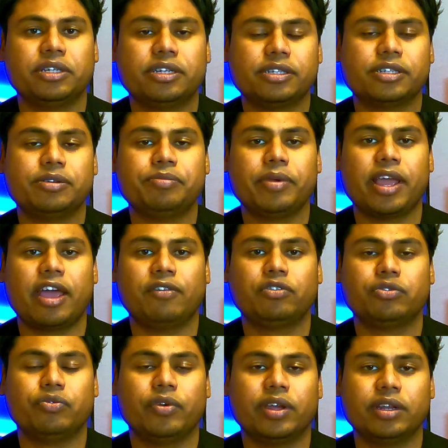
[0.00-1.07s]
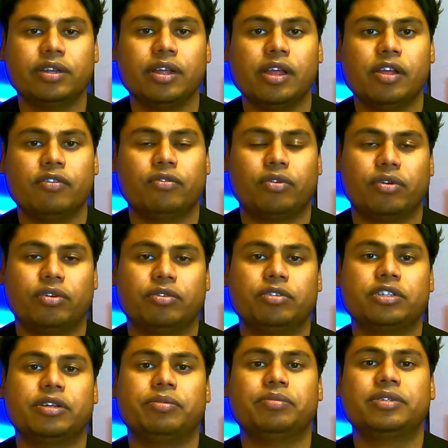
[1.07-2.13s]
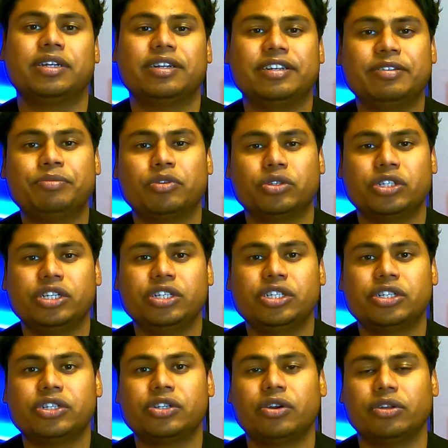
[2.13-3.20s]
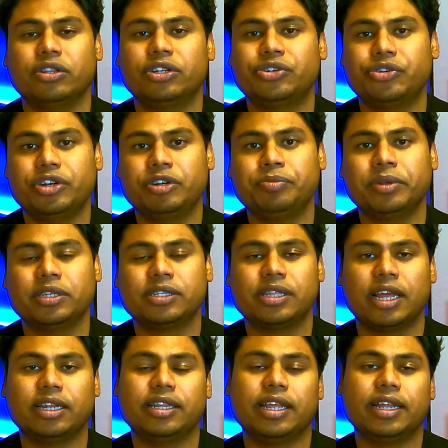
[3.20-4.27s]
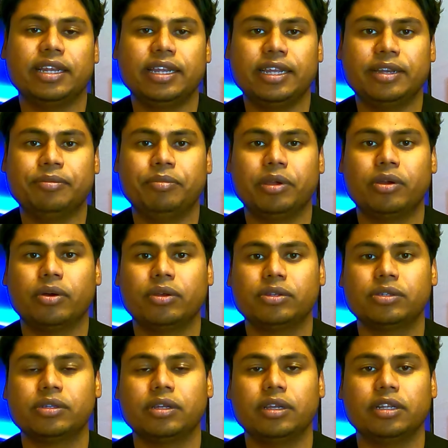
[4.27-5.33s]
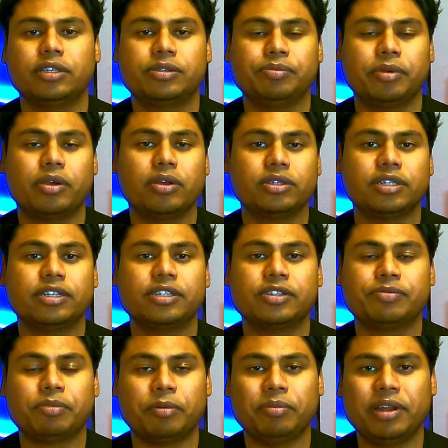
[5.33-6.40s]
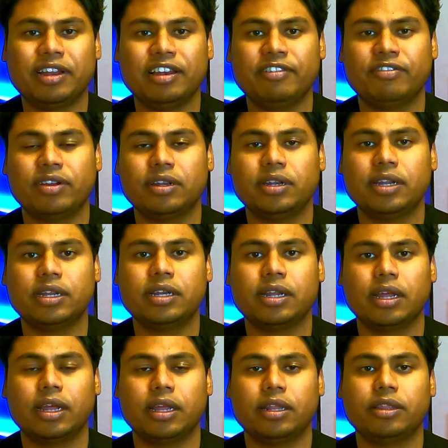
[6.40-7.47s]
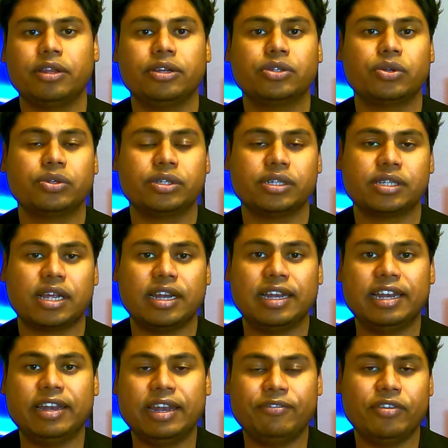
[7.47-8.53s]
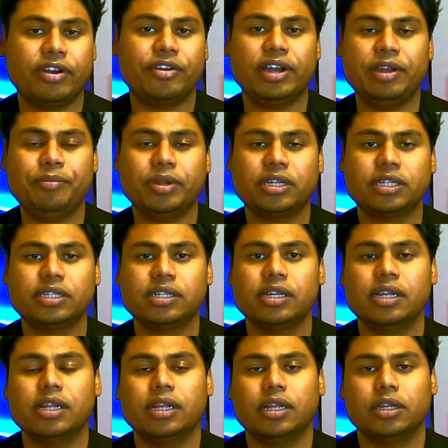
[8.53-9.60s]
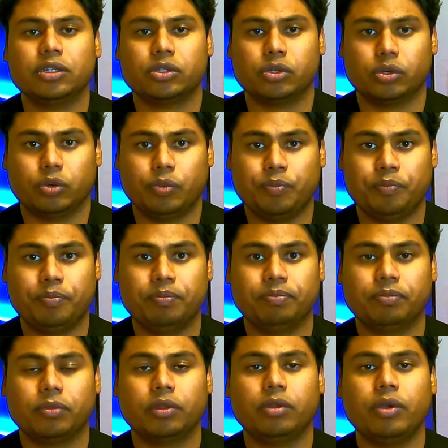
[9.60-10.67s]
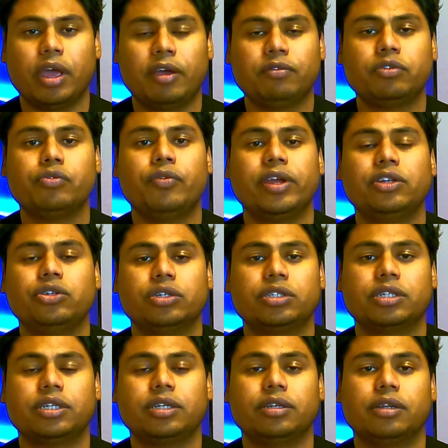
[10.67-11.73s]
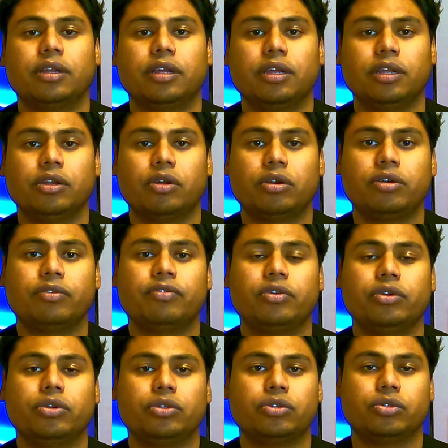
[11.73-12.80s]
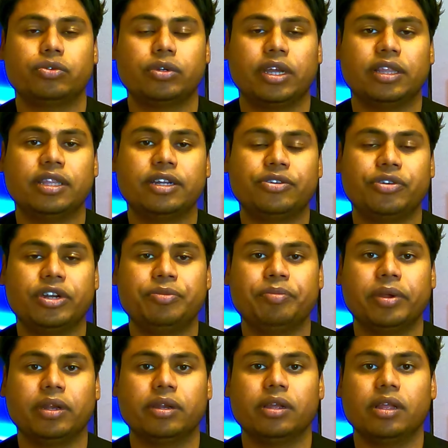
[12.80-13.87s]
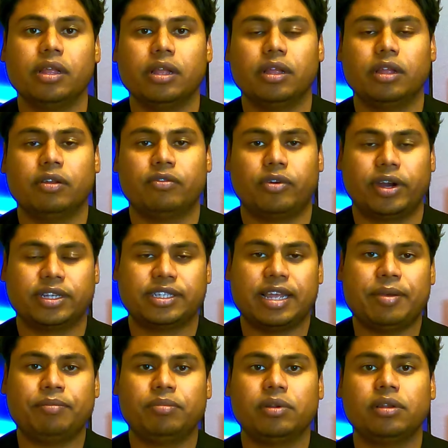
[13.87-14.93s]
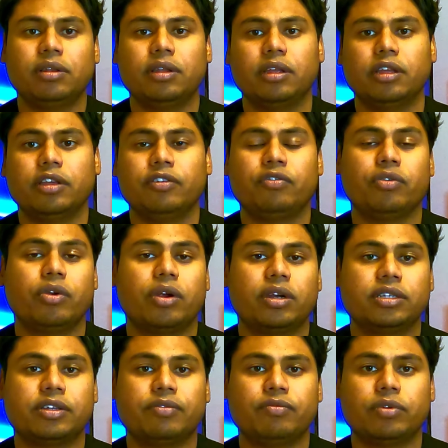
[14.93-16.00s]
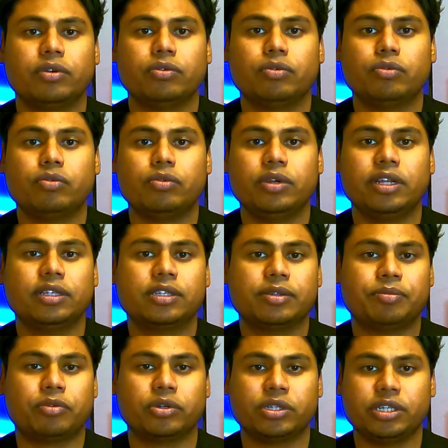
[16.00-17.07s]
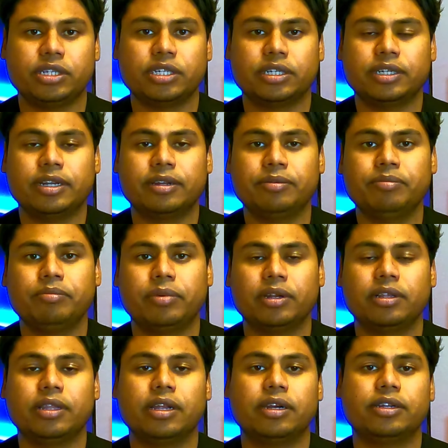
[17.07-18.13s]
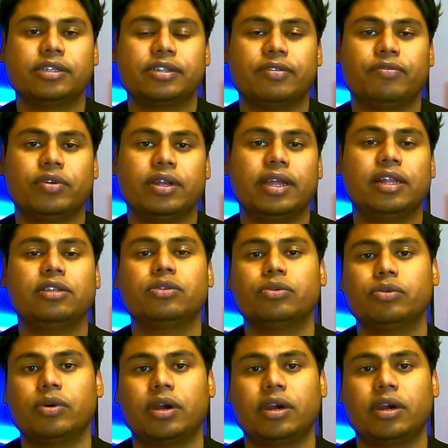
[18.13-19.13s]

citizens may have to wait for some certain procedure or the treatments that they need because it is publicly funded and the resources are very limited. So you have to wait your turn in order for you to get the treatment. For example, if you are someone who needs the procedure done, but there's someone else who